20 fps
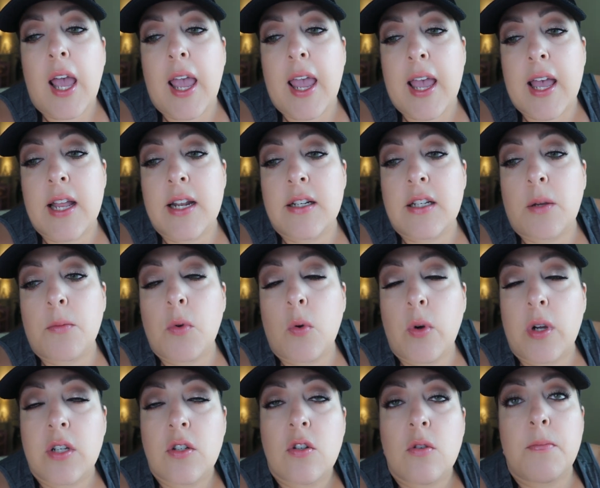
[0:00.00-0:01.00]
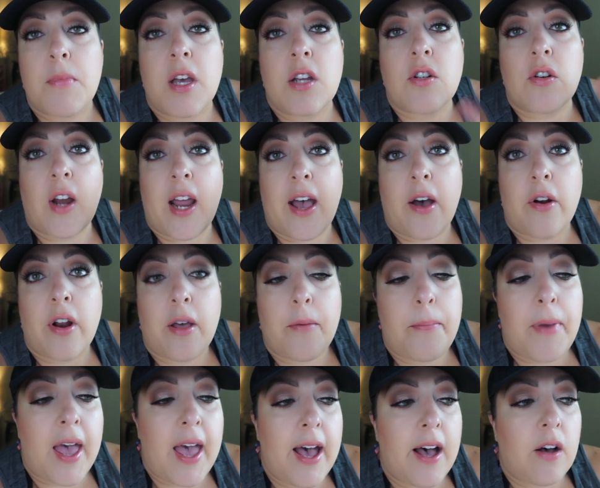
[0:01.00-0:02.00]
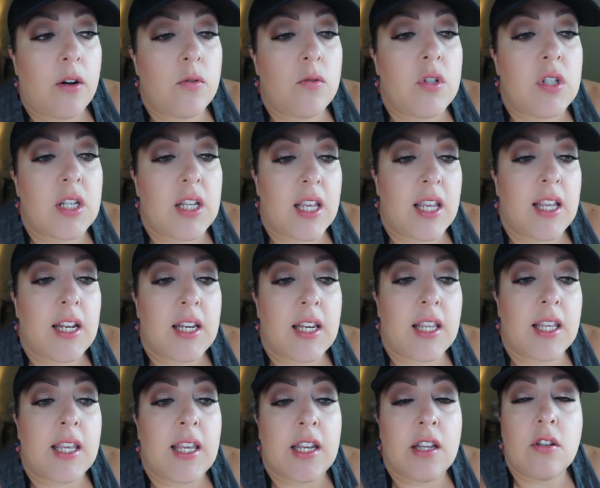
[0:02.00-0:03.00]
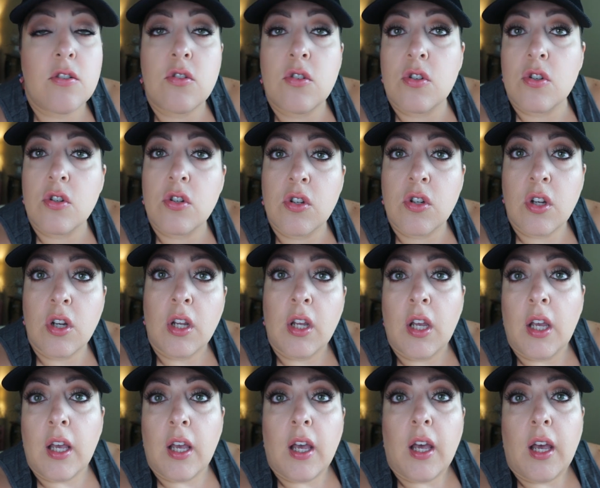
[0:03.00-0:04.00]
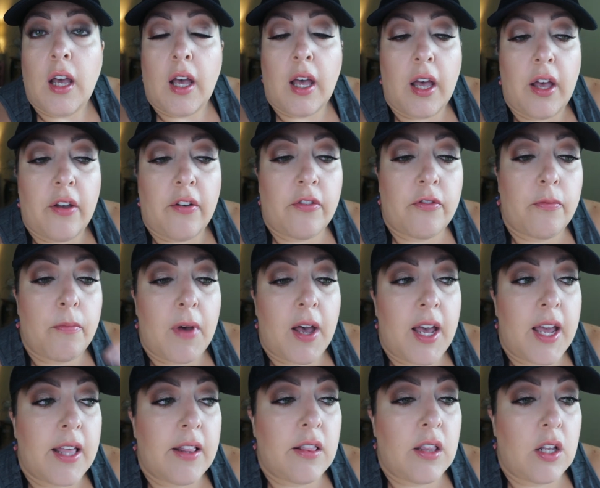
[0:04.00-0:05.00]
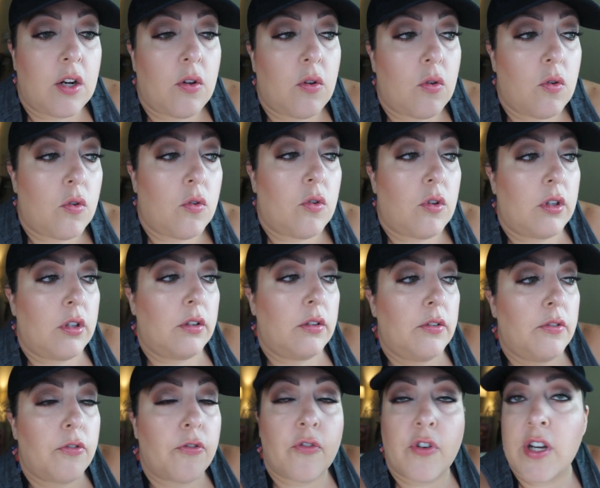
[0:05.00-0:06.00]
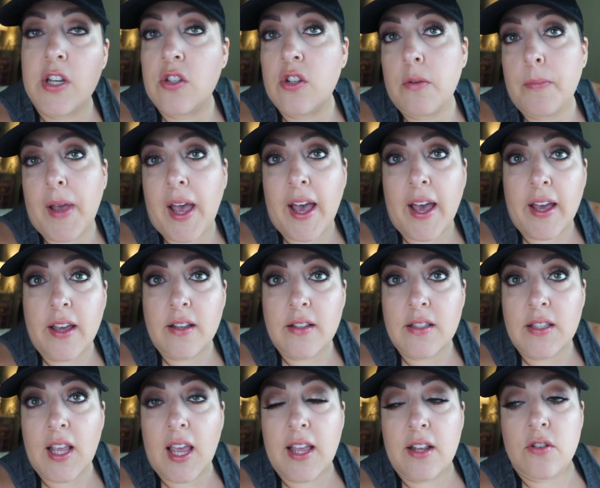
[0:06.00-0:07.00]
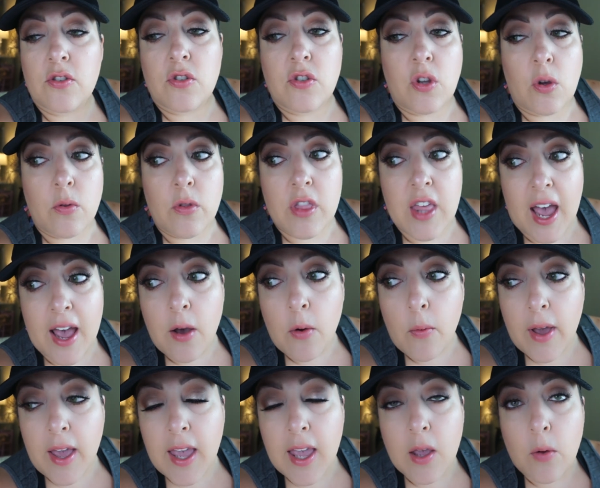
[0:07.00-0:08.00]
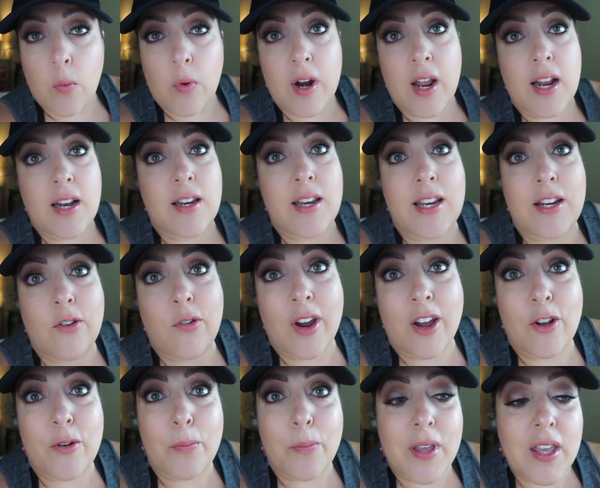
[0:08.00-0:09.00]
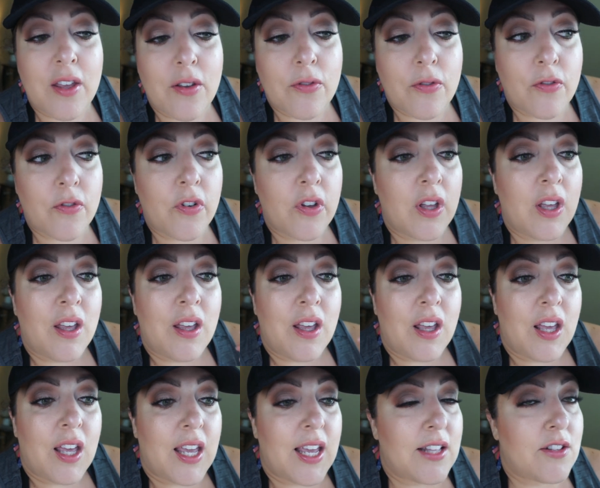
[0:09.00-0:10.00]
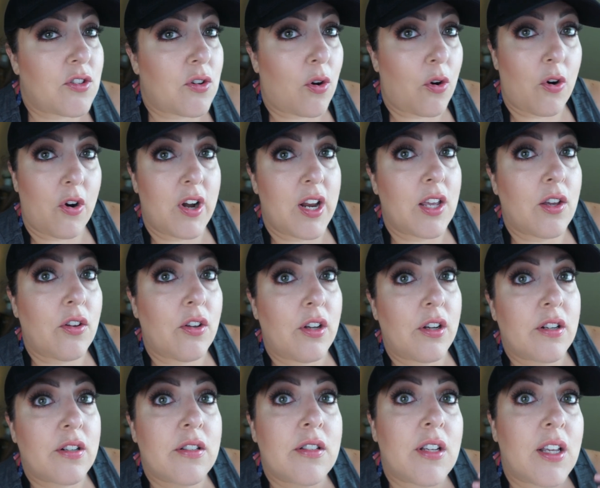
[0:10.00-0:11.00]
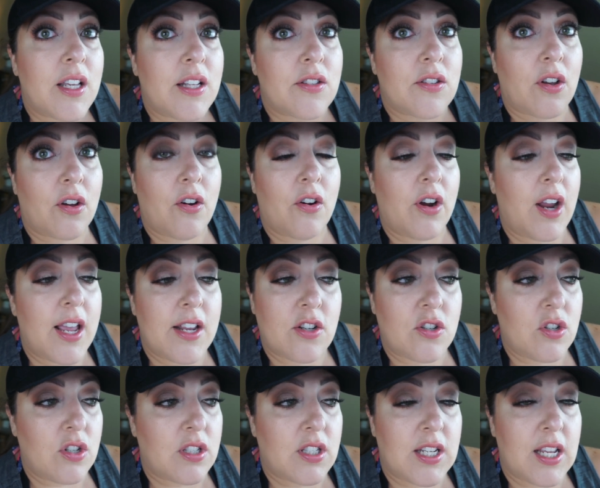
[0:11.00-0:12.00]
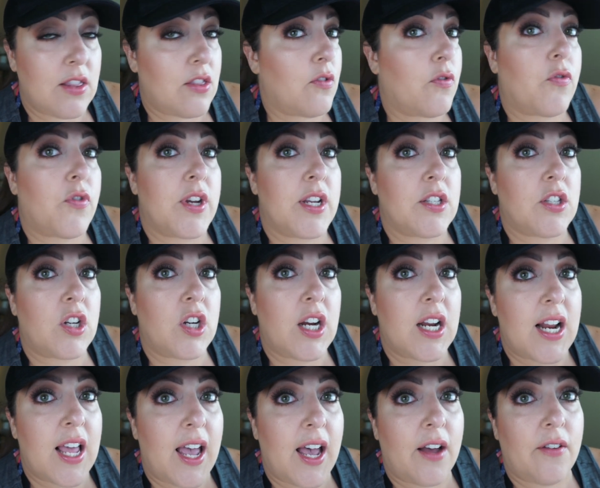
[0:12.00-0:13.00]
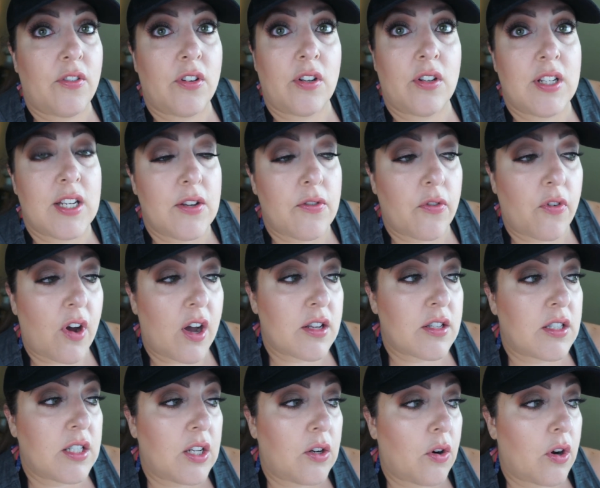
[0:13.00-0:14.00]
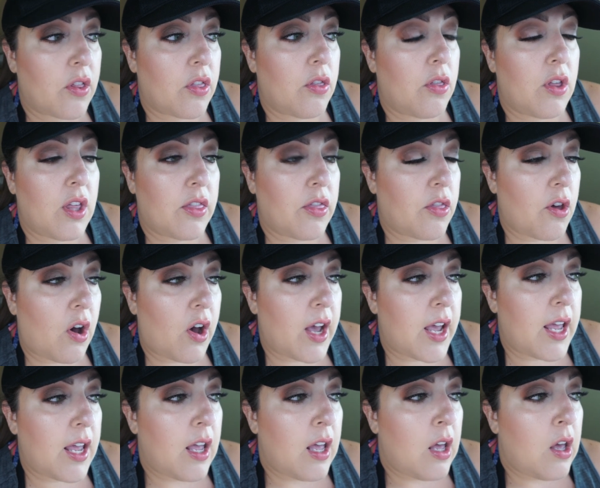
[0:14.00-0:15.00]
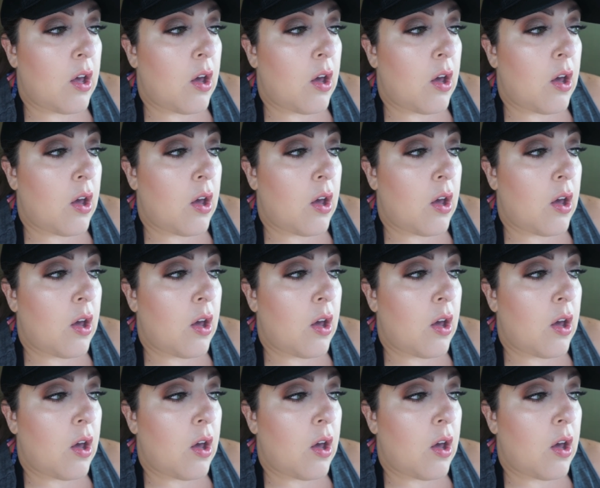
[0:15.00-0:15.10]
and I'm going to measure out a pound in each of my little freezer bags and so that way when I need ground beef it's already cooked. It's or it's just in the freezer and I have to defrost it or th thaw it.